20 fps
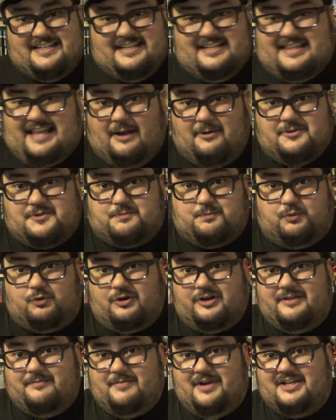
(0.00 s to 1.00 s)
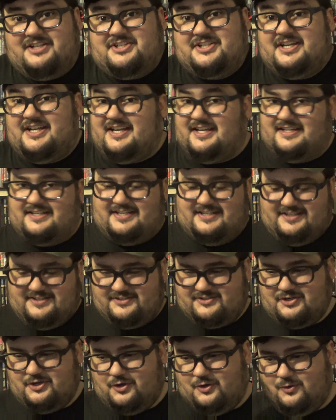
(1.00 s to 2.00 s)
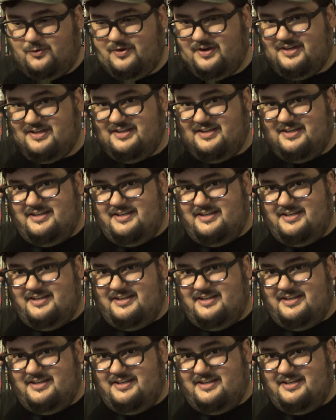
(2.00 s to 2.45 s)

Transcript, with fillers: And that was pretty much it. So,